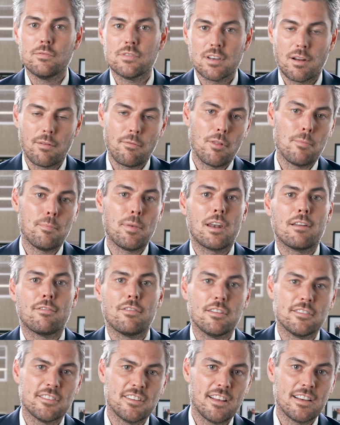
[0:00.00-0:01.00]
and some of the
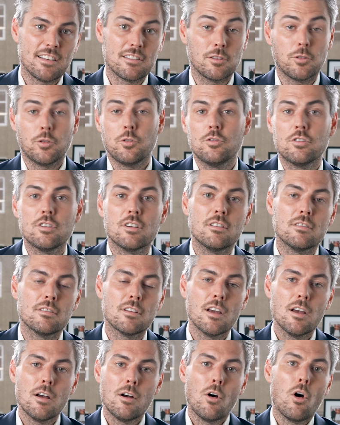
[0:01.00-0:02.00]
benefits of their solutions.
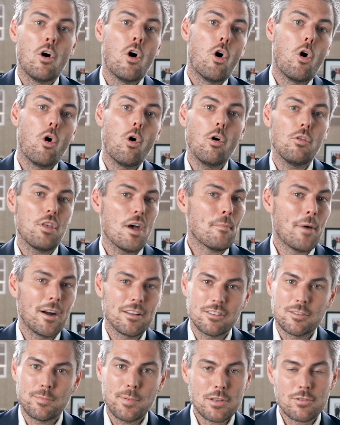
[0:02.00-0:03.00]
Or they might
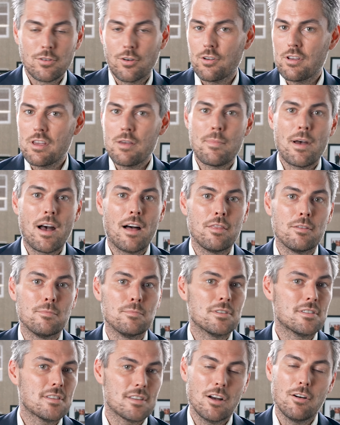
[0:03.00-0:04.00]
just be talking about
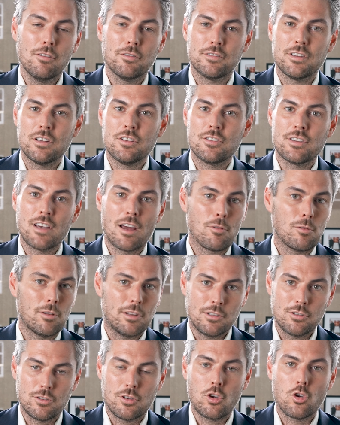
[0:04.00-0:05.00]
themselves in general
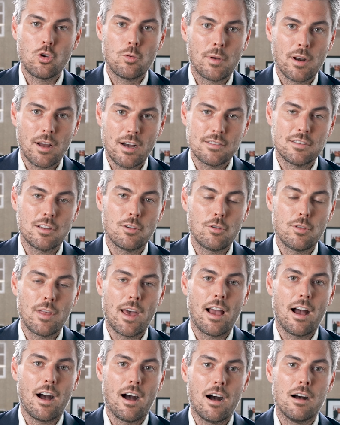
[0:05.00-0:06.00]
and just humanizing who
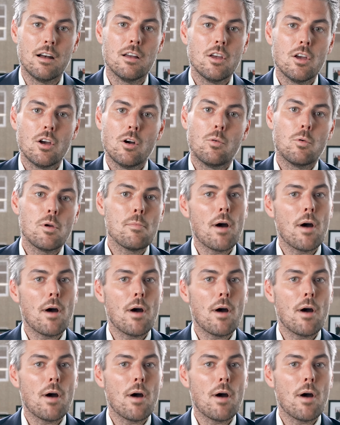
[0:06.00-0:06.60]
they are. We